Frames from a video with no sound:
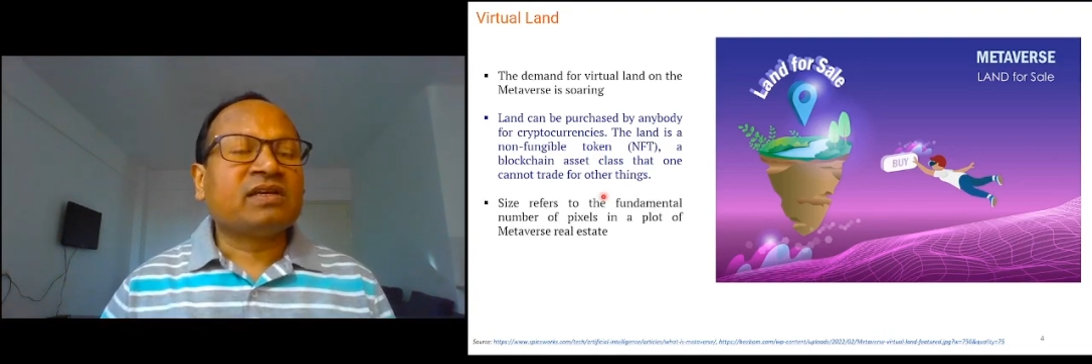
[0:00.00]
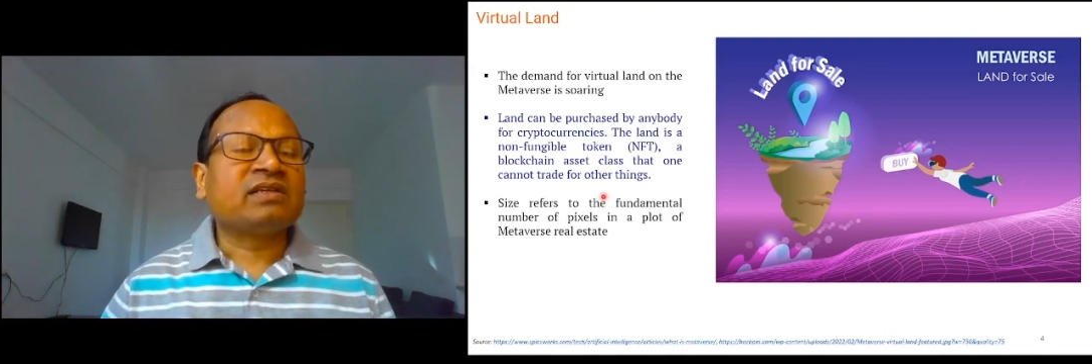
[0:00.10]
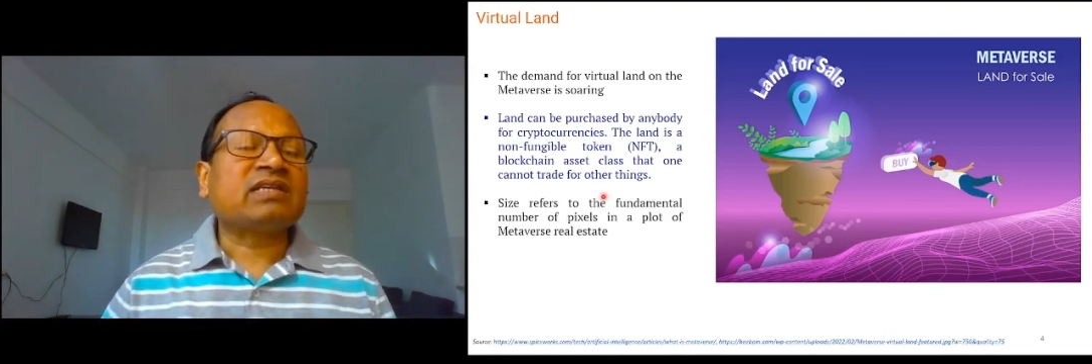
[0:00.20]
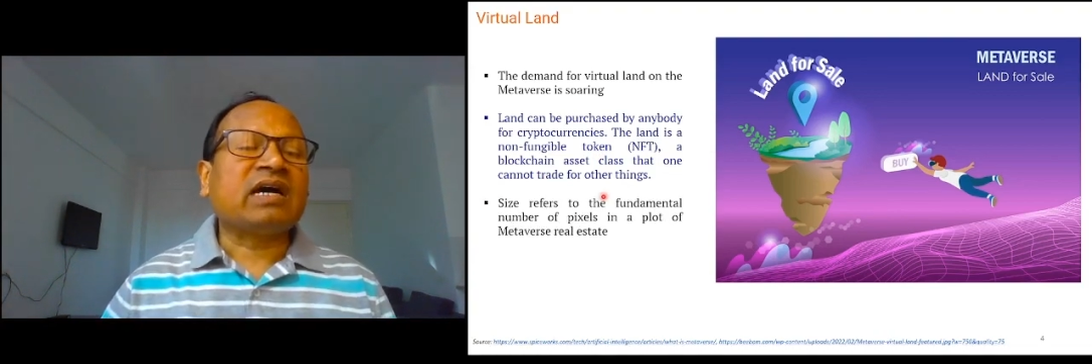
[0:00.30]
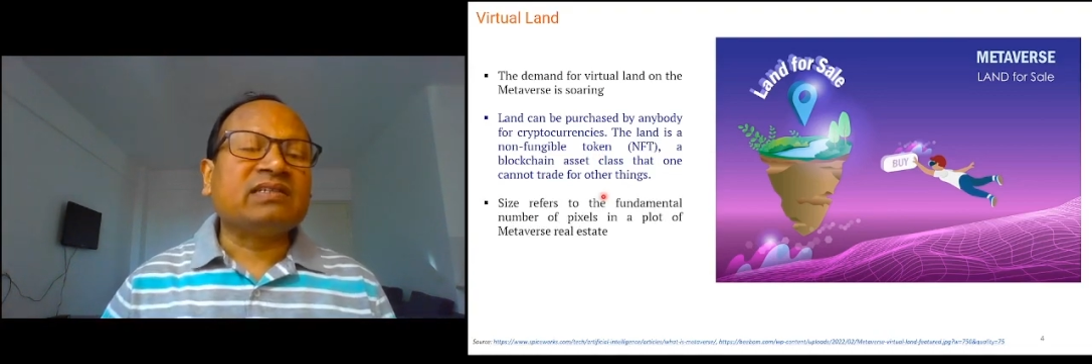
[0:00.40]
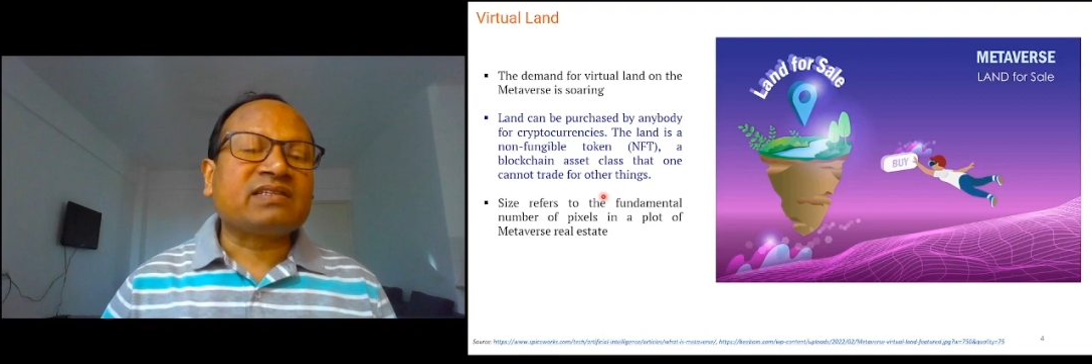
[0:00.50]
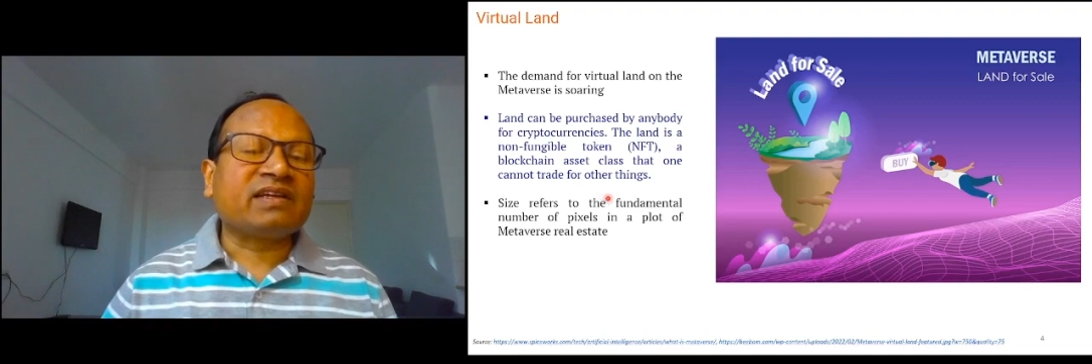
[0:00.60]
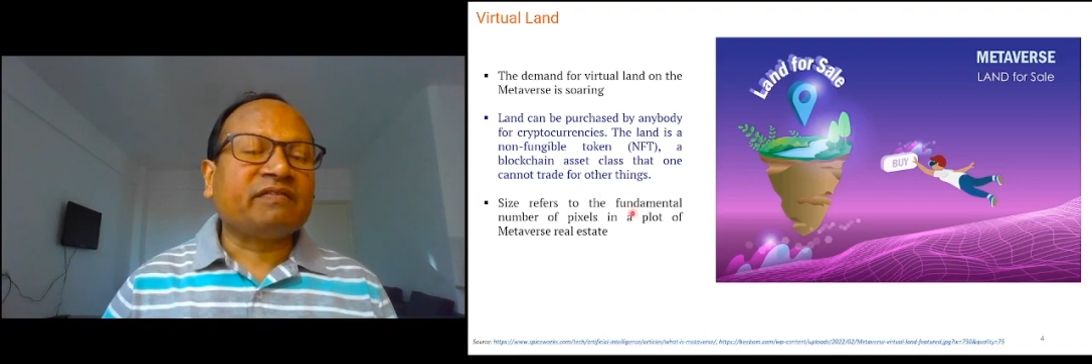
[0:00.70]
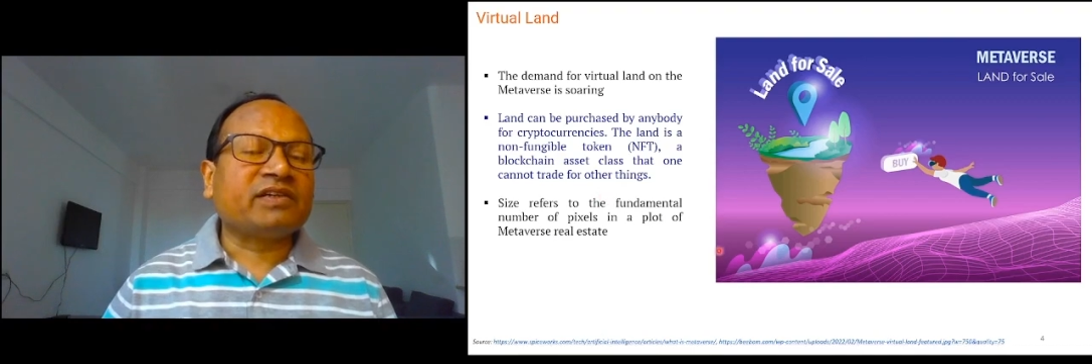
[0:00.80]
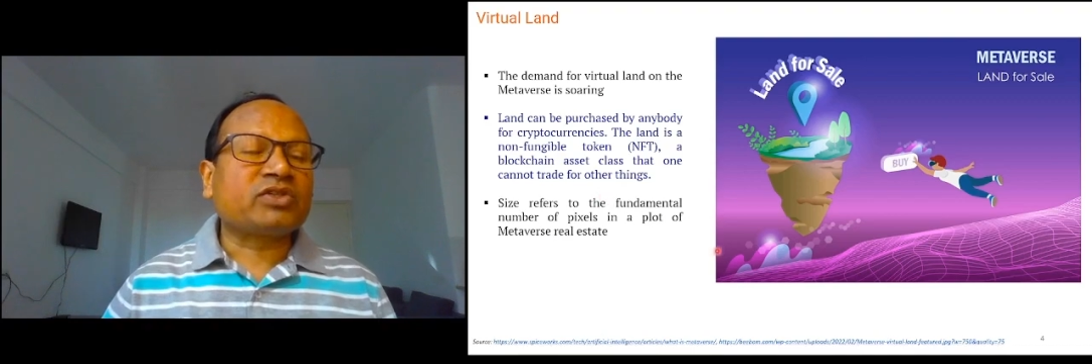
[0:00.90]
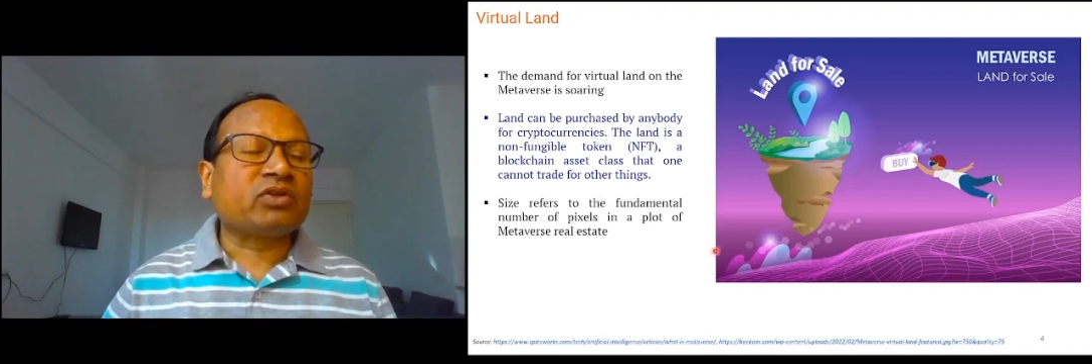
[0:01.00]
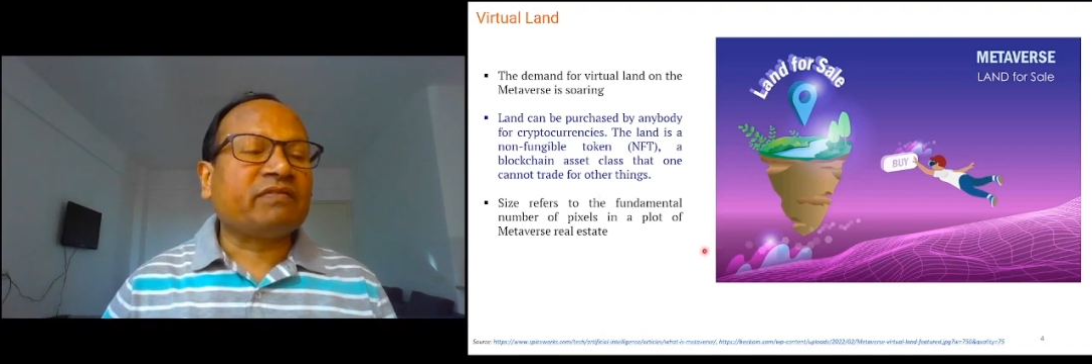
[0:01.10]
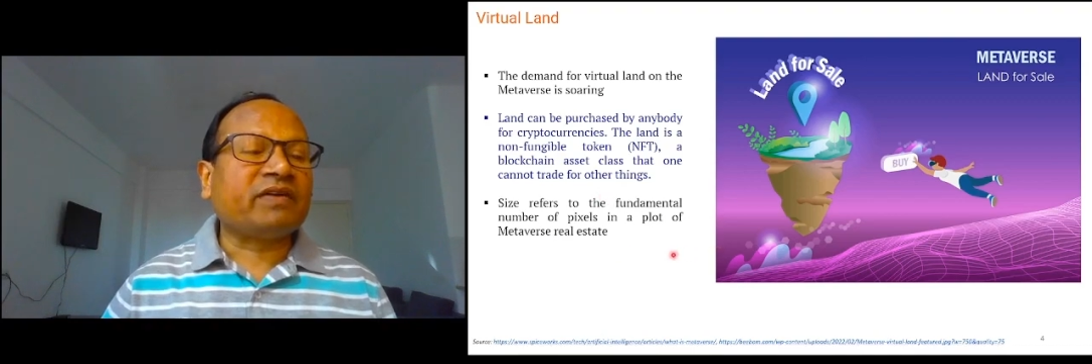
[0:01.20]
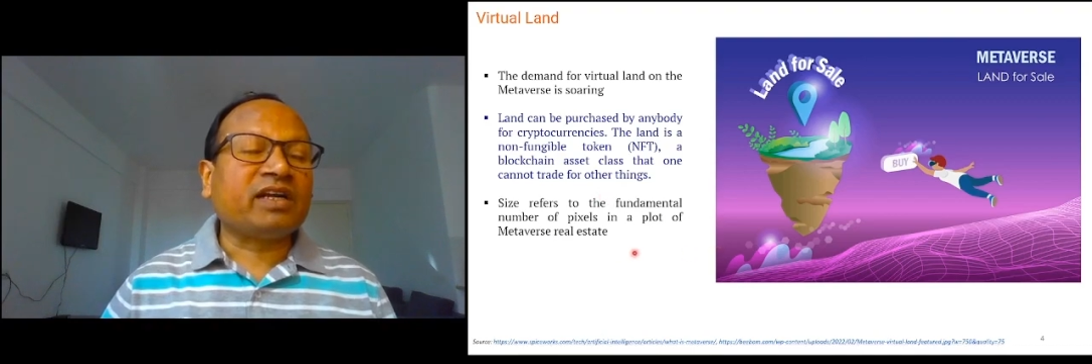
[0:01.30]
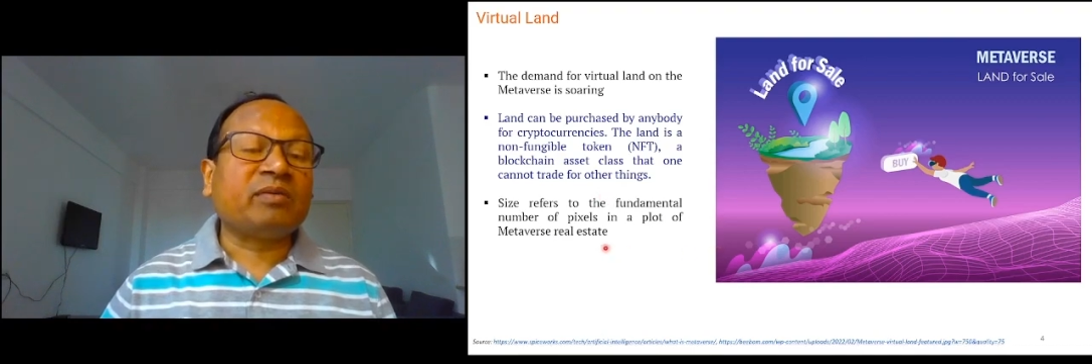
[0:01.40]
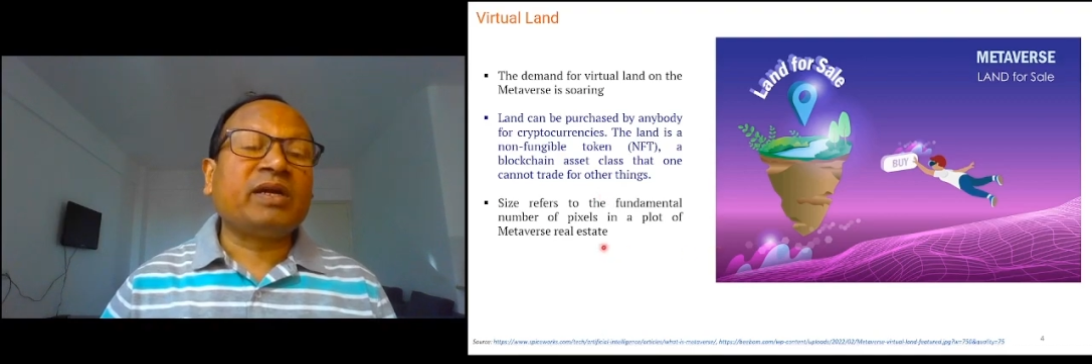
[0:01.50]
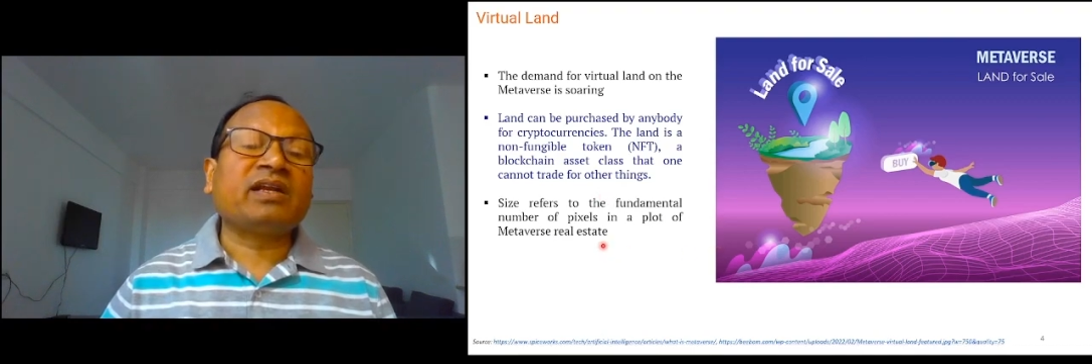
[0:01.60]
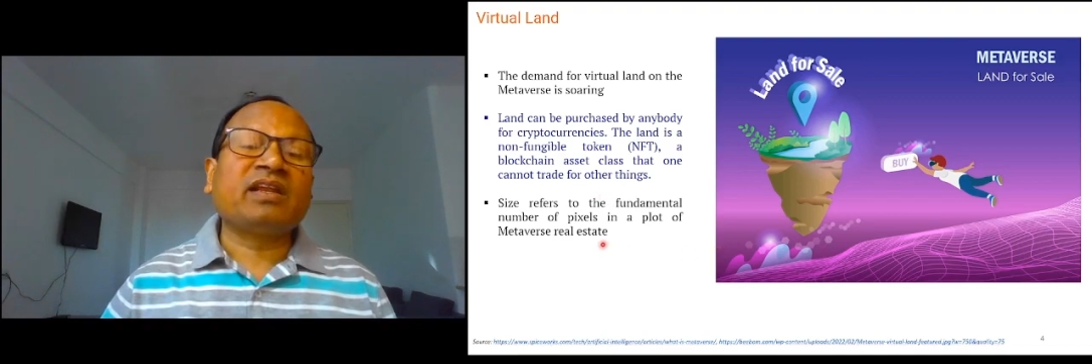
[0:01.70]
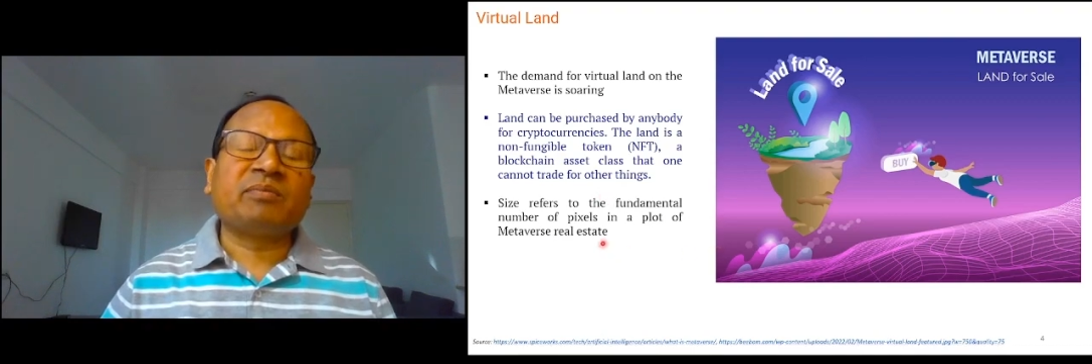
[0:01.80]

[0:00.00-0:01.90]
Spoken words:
Size refers to the fundamental